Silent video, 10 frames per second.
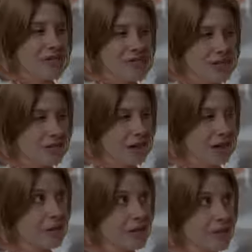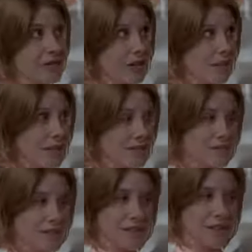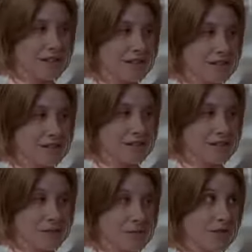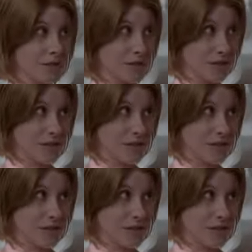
I think it was also kind of weird for him because I'm his little